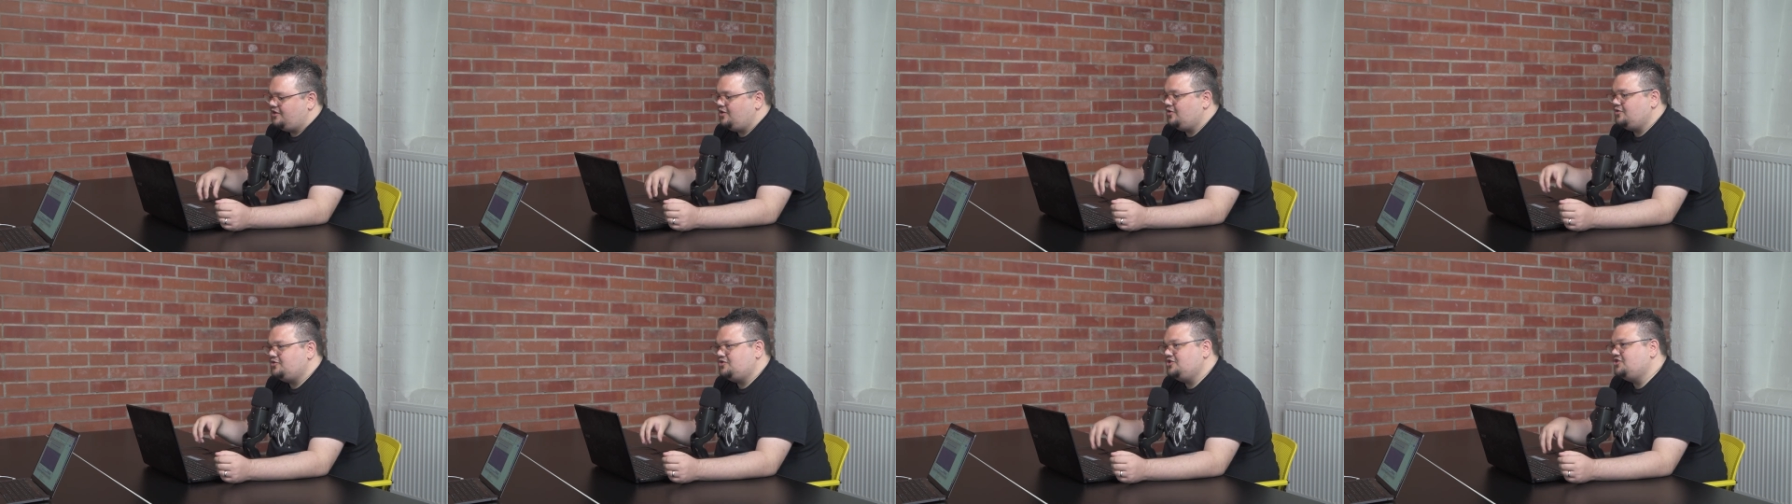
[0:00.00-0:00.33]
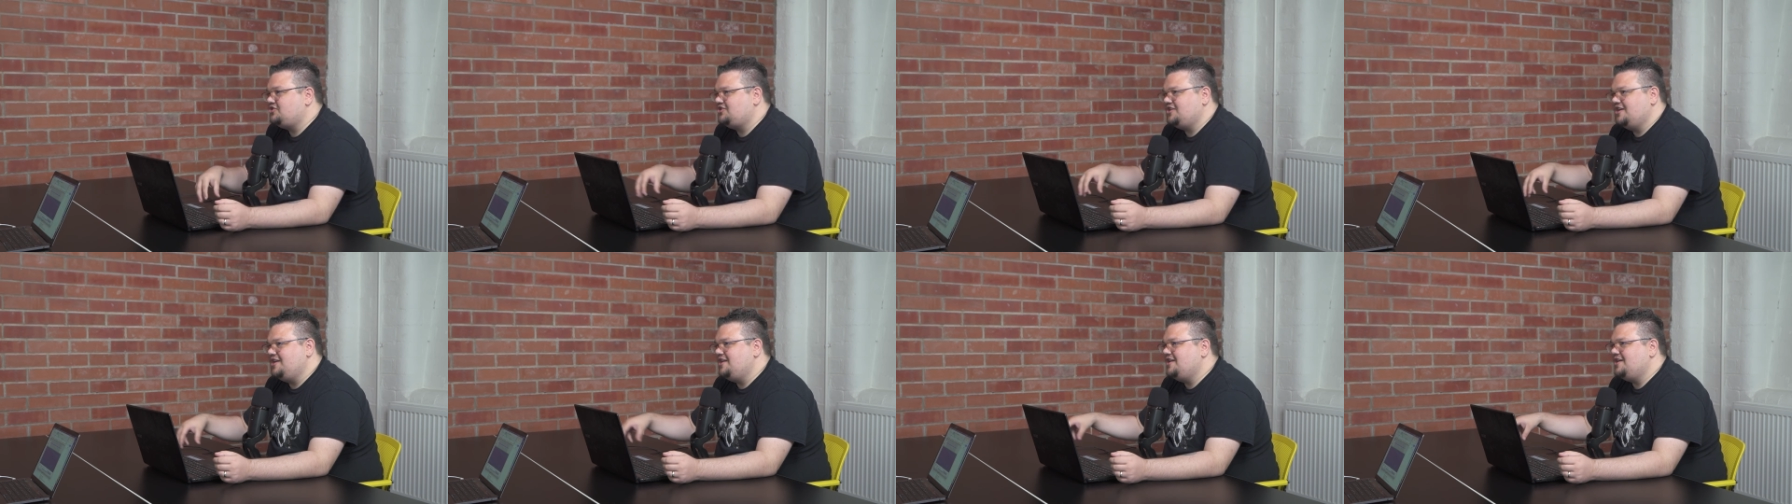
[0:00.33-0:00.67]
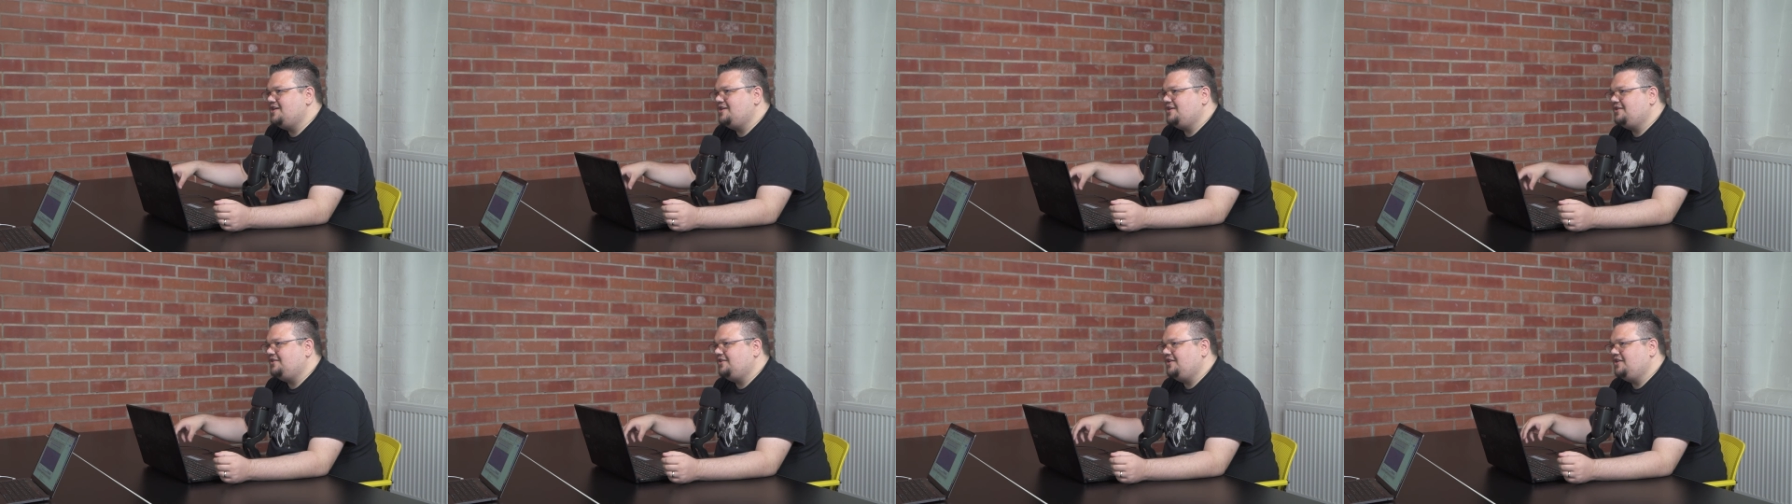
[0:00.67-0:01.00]
just saying
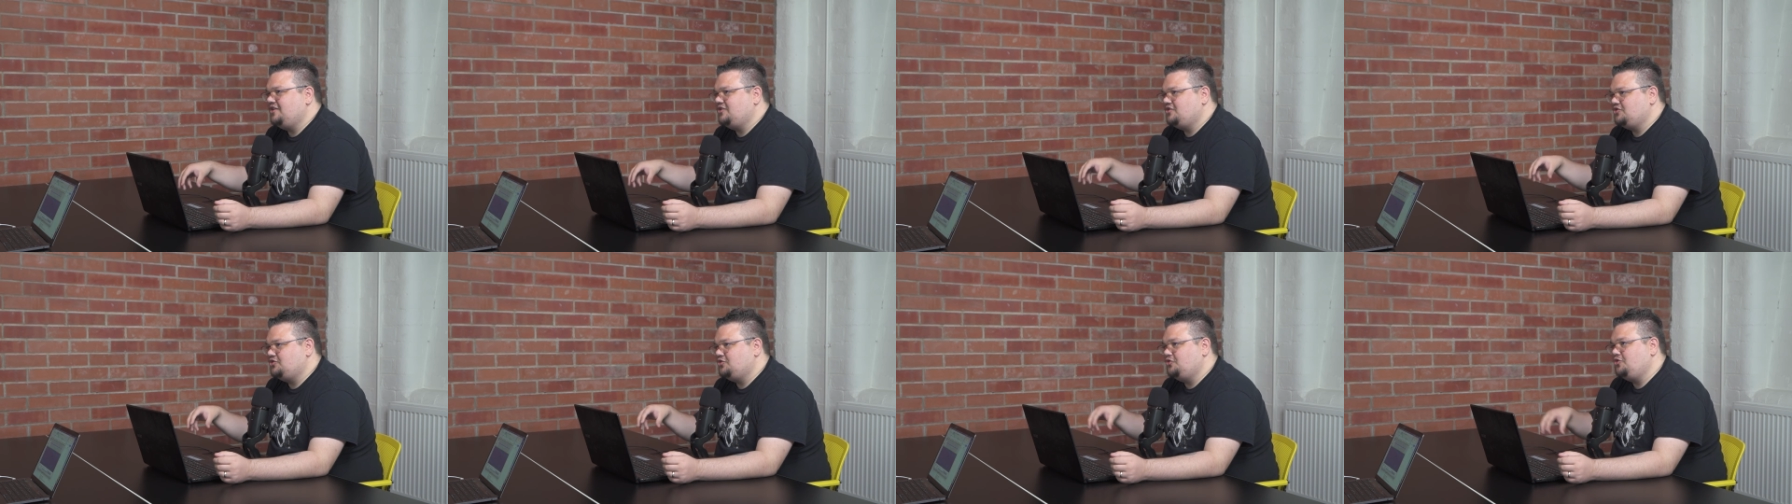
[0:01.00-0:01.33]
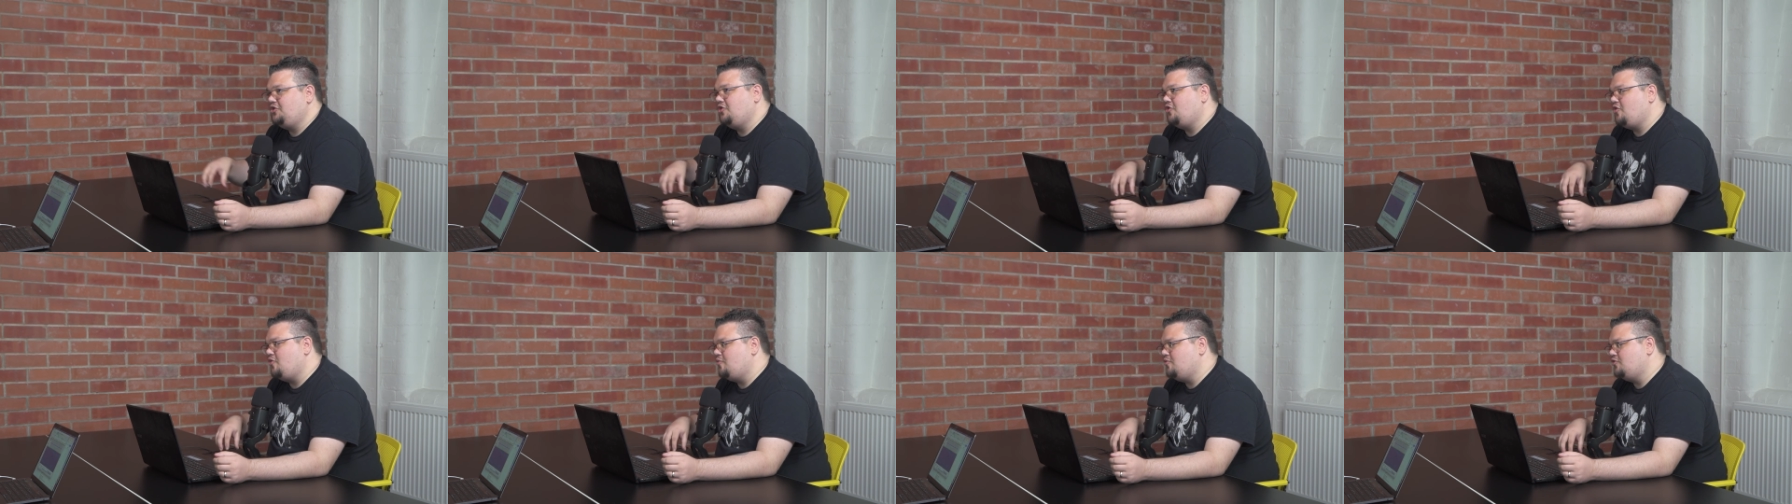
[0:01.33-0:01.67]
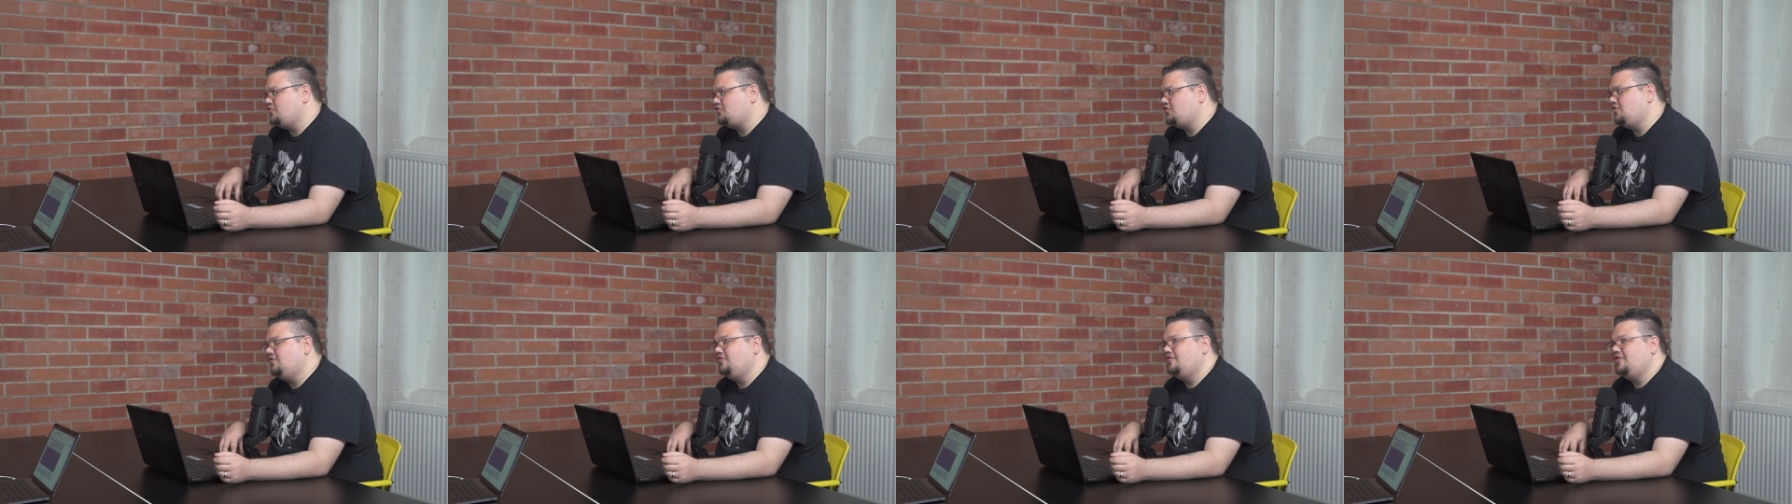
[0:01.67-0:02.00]
it, like, so you're
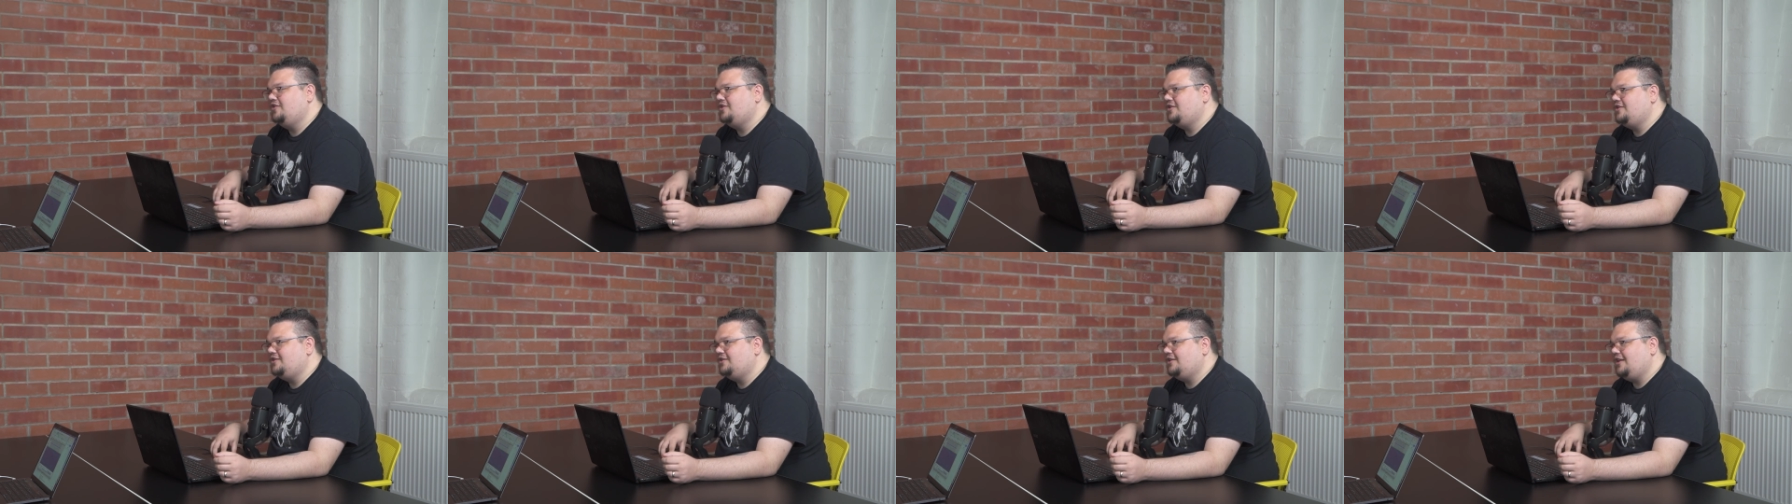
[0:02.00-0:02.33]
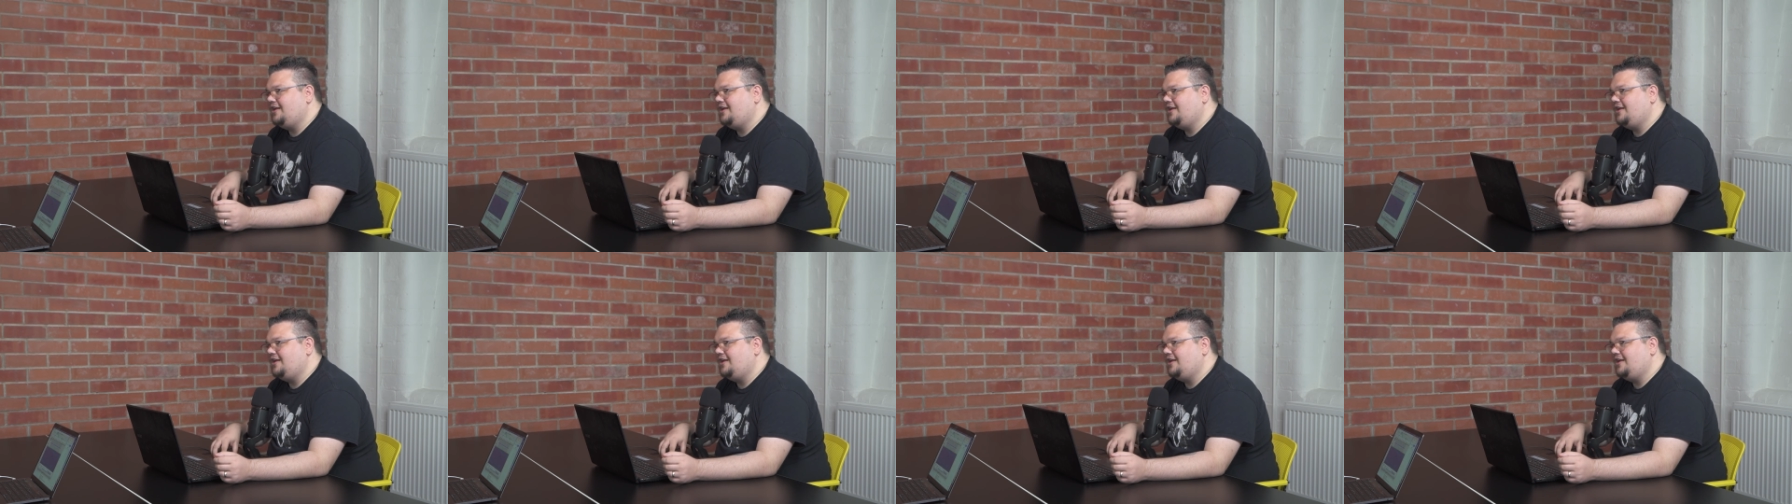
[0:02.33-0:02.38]
almost revealing,